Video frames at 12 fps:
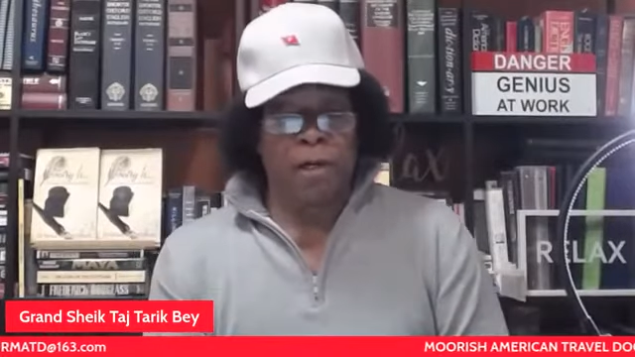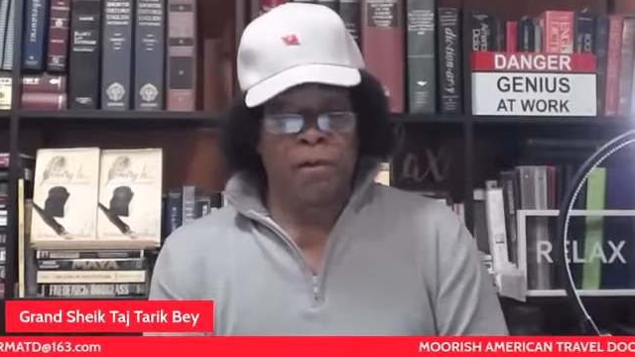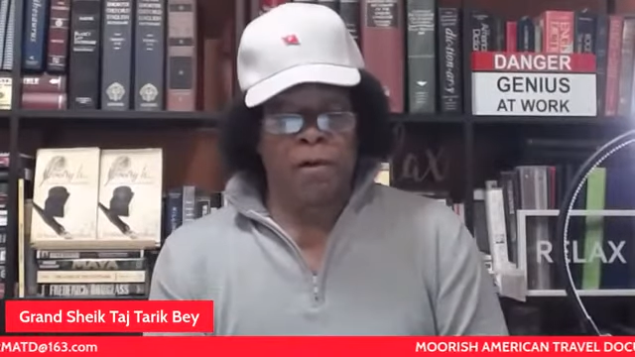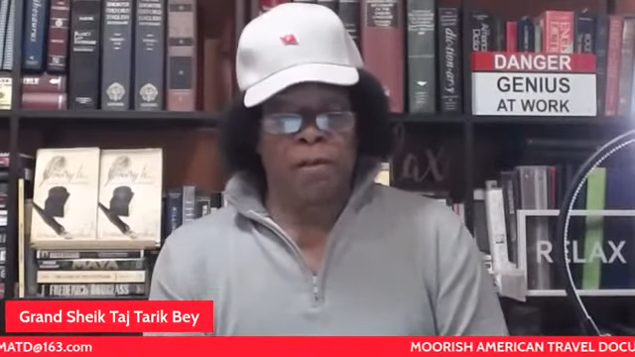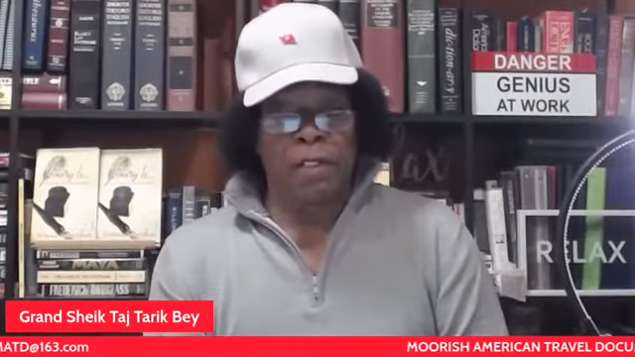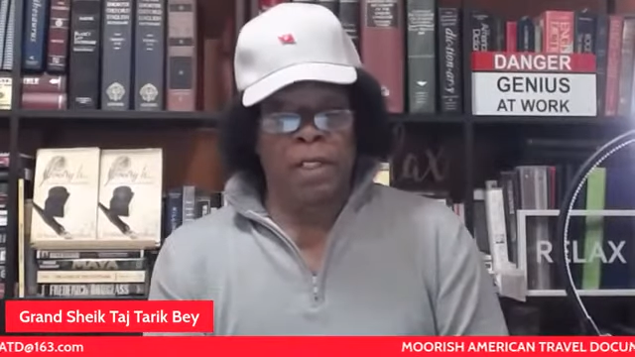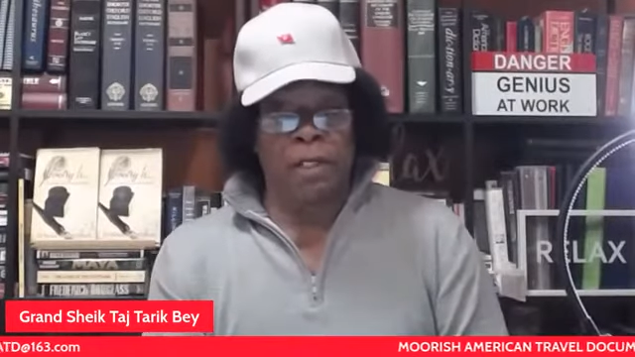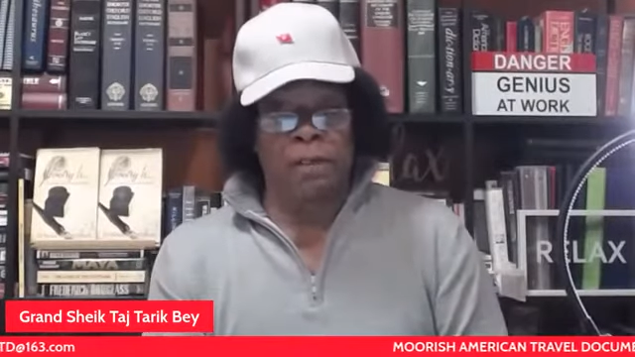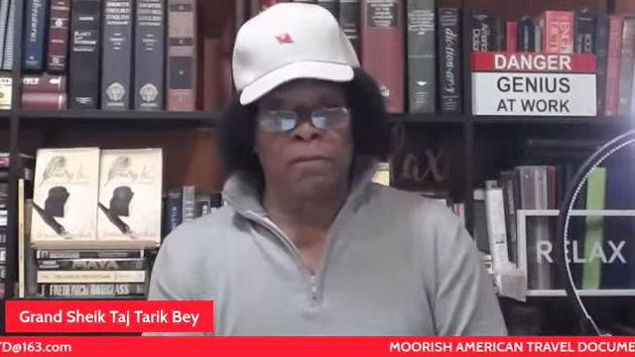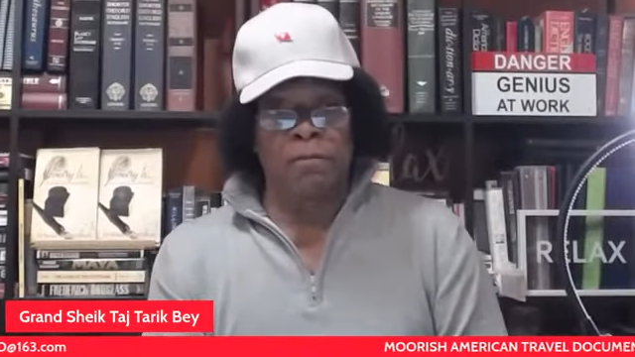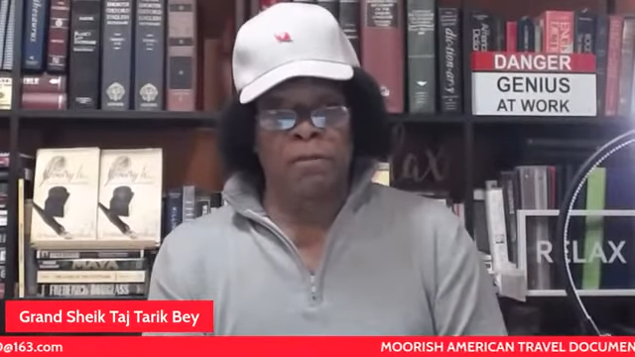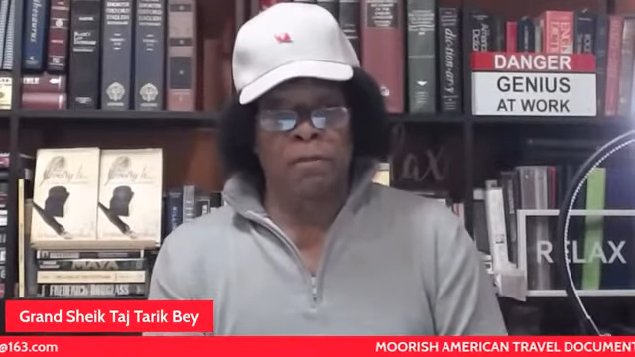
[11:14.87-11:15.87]
around our
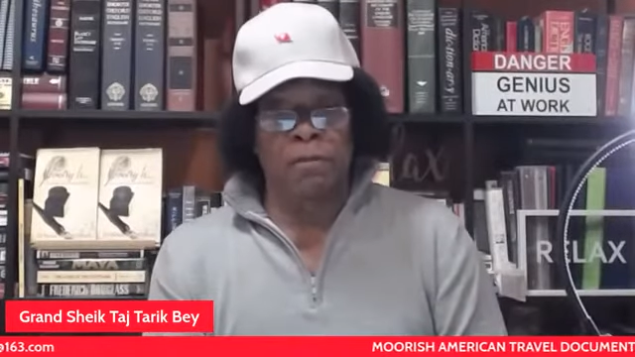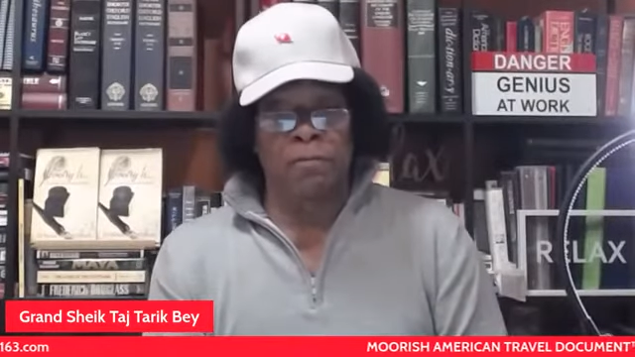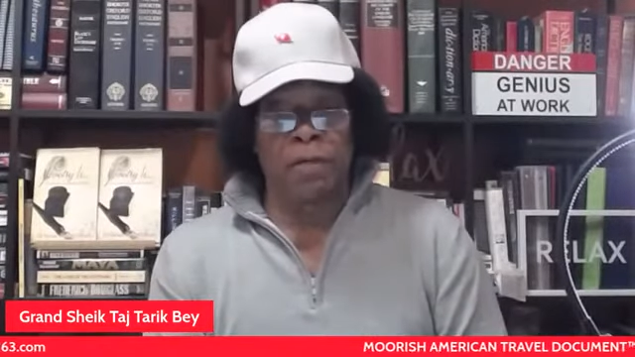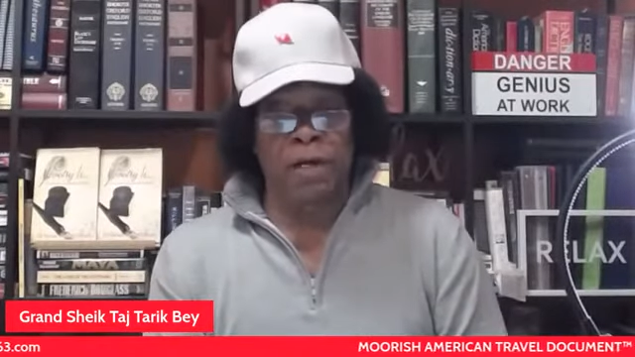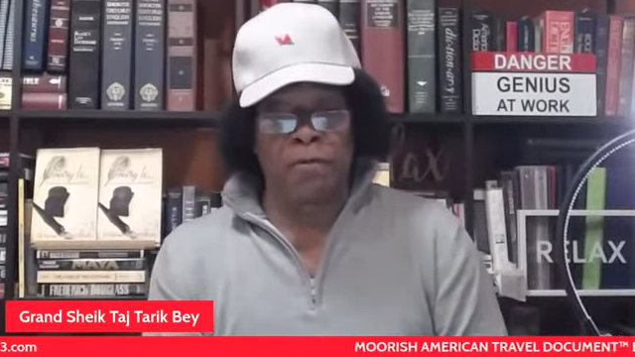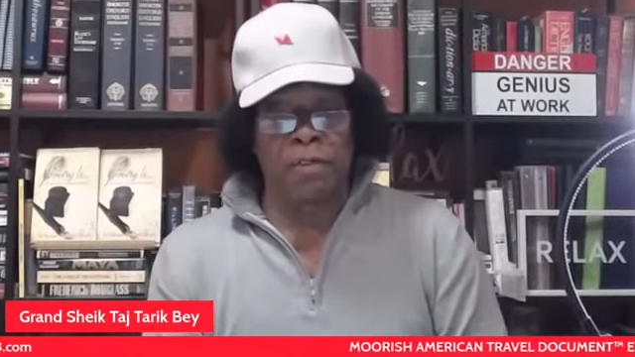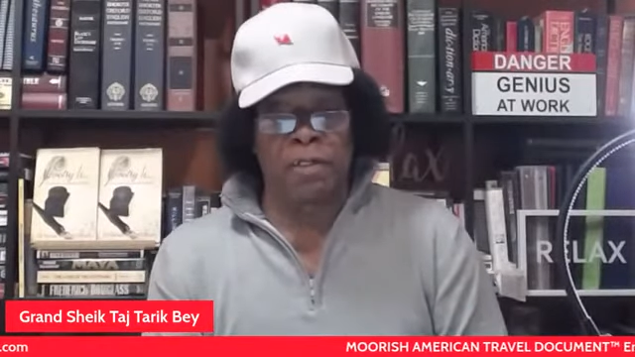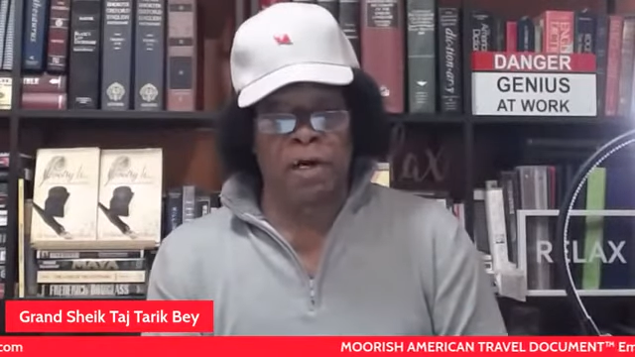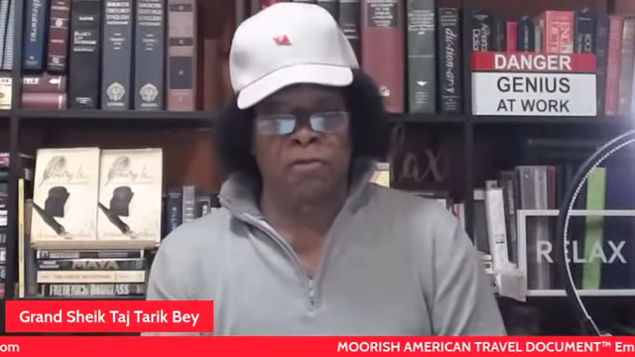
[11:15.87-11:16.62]
land, around the